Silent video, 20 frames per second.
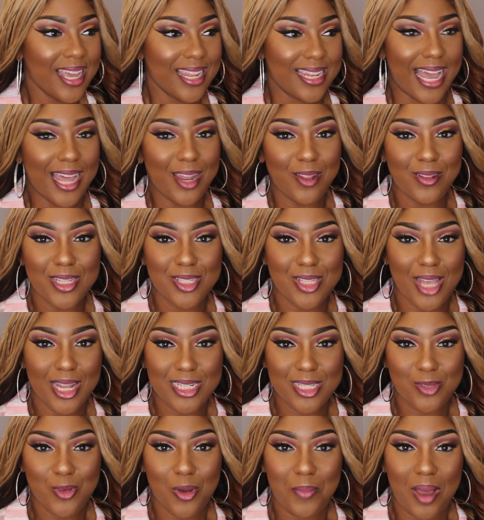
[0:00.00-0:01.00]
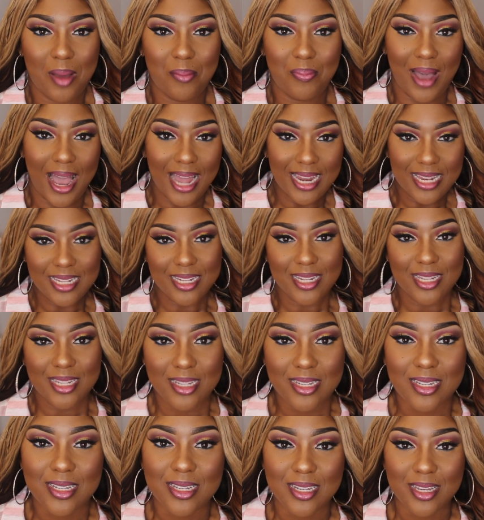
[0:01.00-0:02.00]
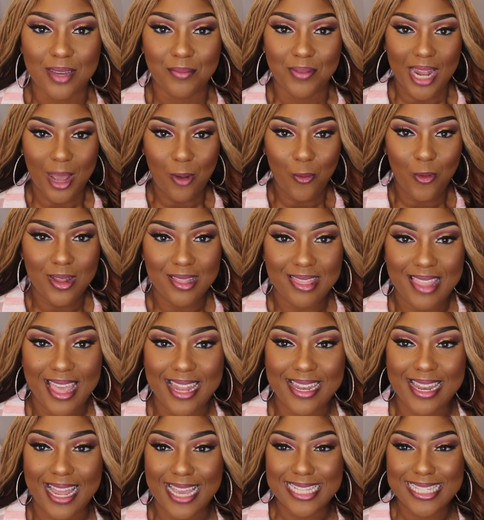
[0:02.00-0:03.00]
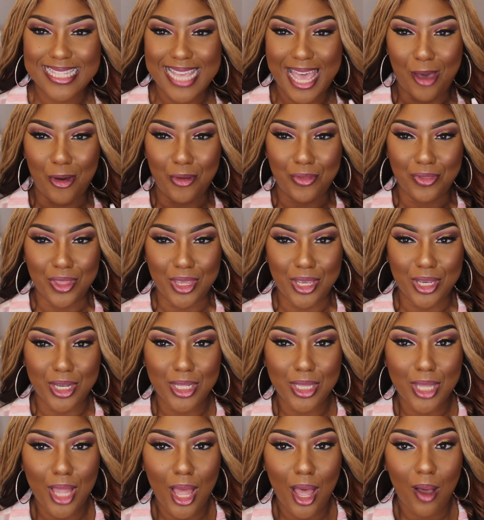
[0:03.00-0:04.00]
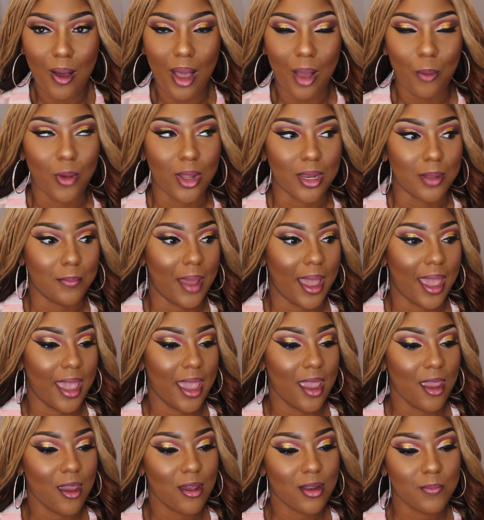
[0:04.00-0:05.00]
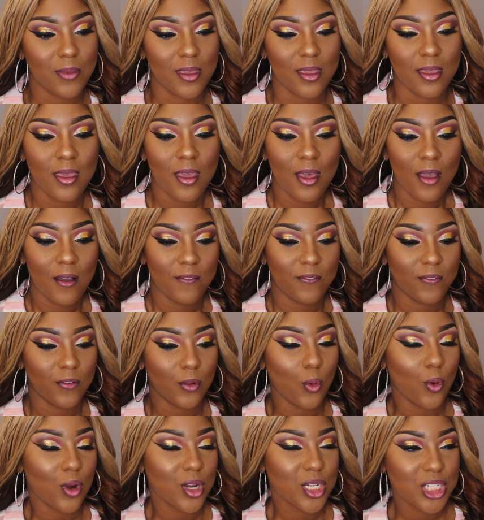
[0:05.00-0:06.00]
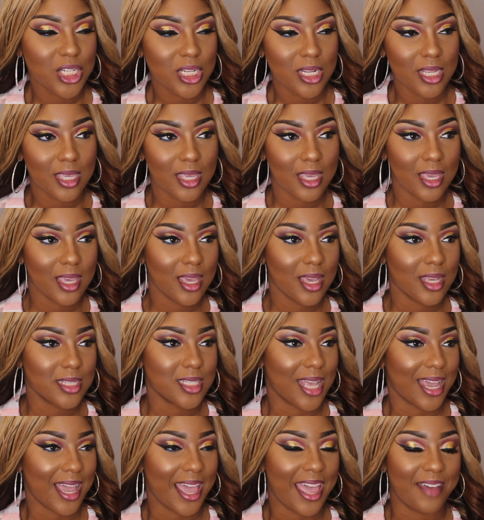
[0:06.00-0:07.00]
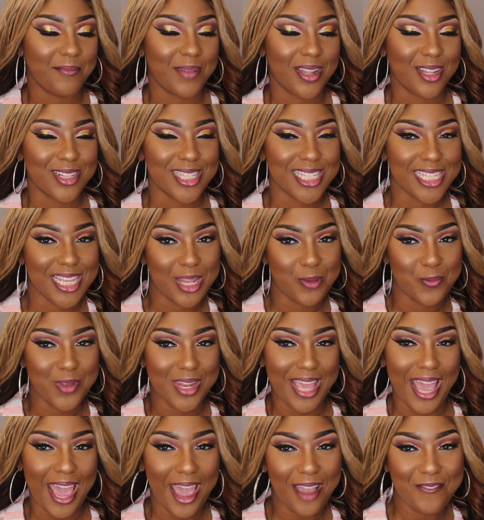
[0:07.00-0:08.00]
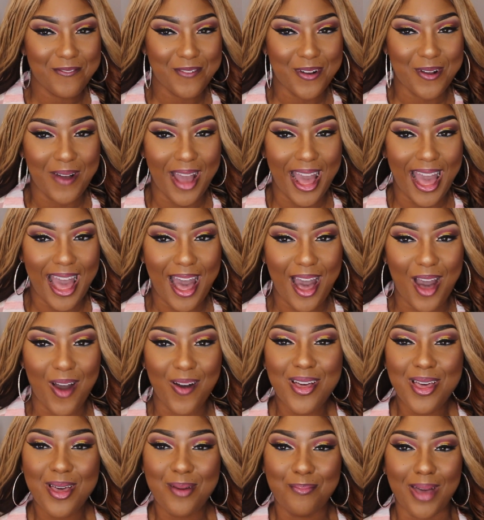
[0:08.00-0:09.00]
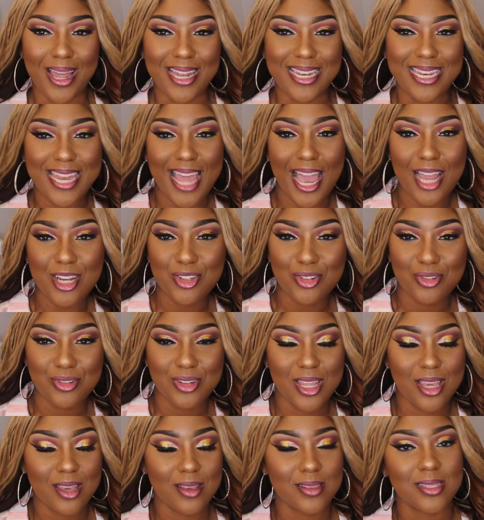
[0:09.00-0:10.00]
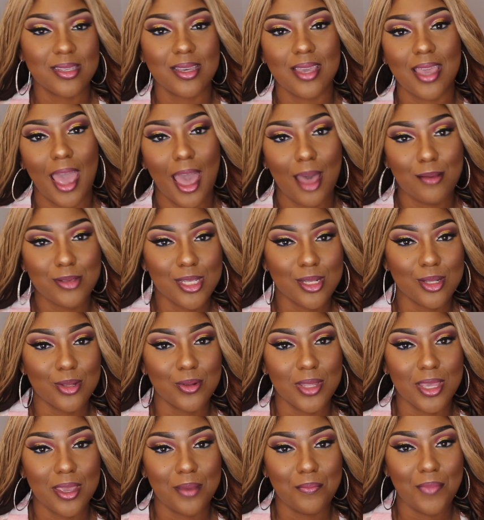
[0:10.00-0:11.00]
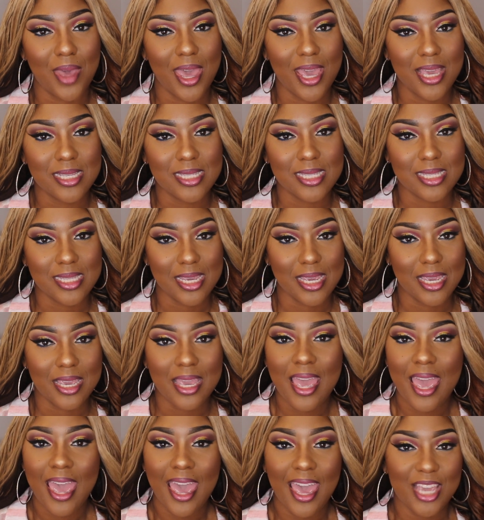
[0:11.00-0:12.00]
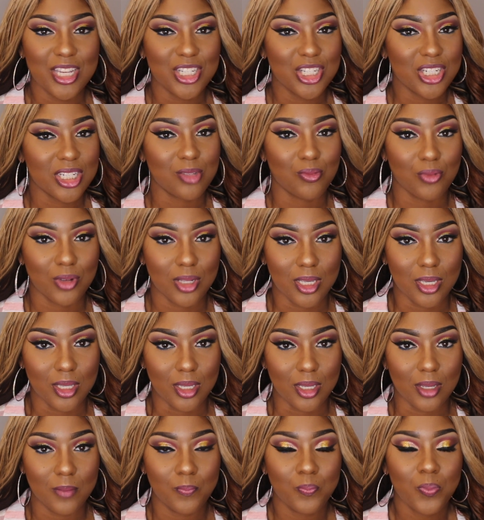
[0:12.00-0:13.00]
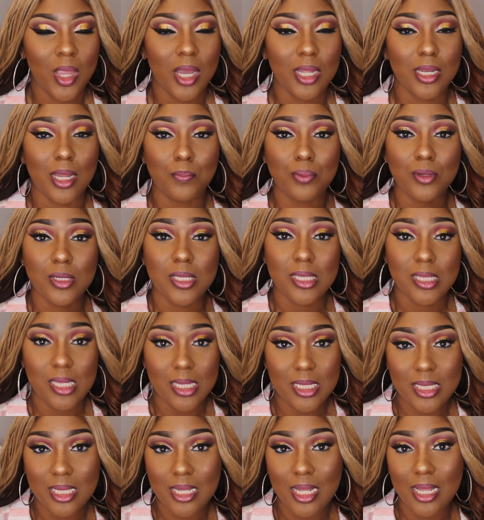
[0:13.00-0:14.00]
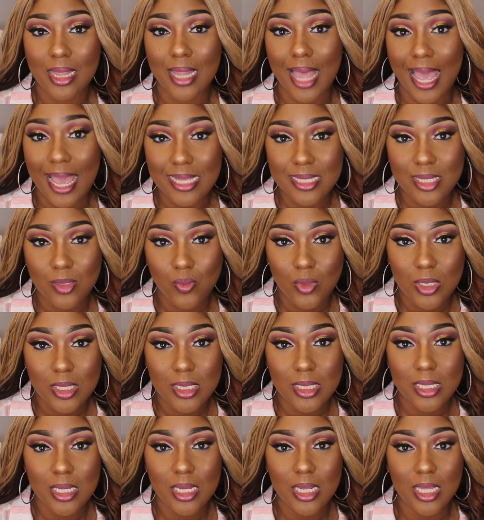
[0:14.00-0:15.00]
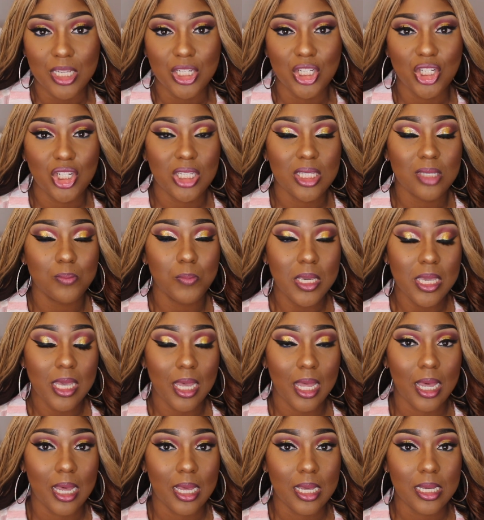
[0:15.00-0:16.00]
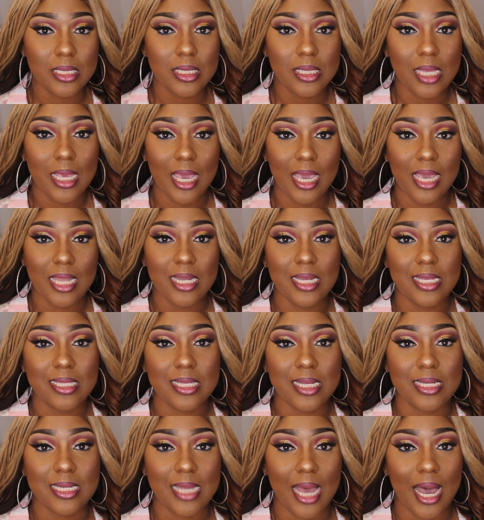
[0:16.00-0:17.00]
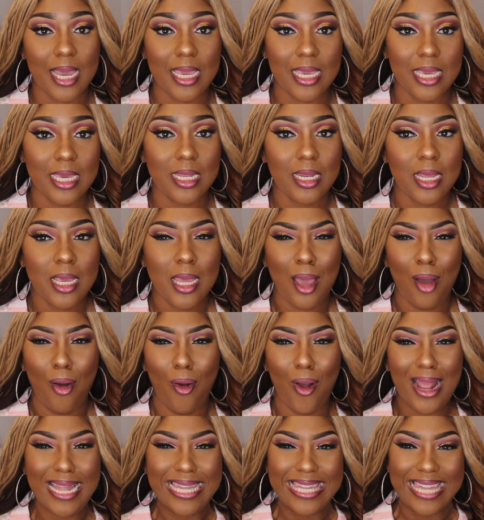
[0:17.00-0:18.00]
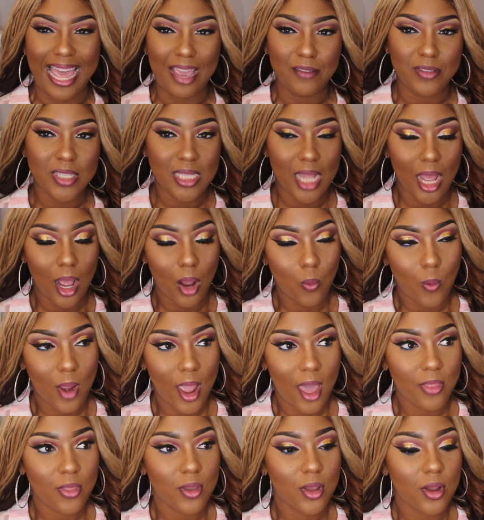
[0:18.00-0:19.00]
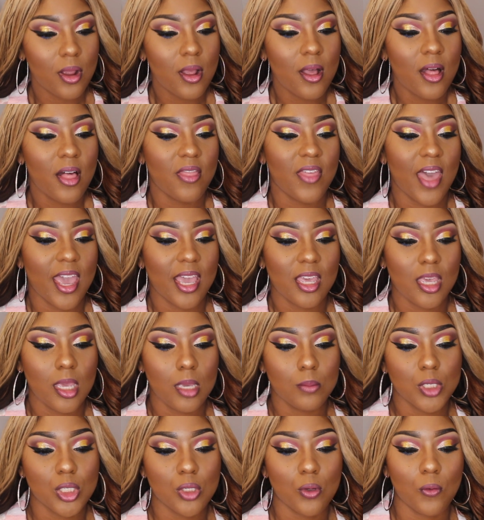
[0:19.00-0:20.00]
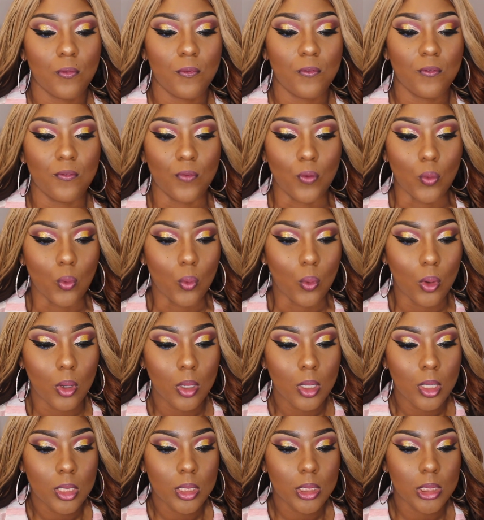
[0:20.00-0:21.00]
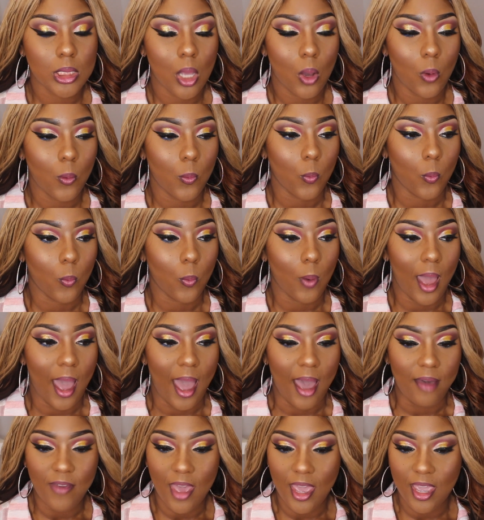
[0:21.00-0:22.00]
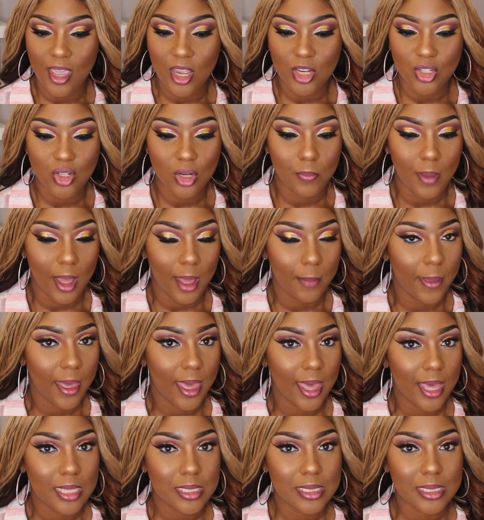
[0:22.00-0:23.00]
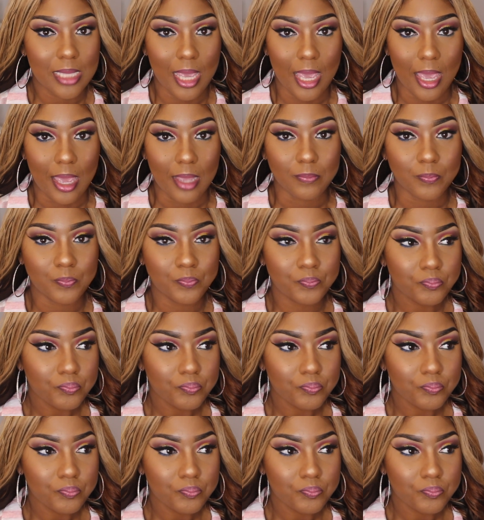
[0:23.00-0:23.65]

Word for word: not only do I just want my body to look good, but I want that nice healthy glow. I wanted my hair to be flourishing again so I can have my little teeny weeny afro out, my natural nails looking absolutely amazing. It's just really good. Number six and the last reason is just because it is a diet or a lifestyle rather that keeps you full. So I've had gastric bypass and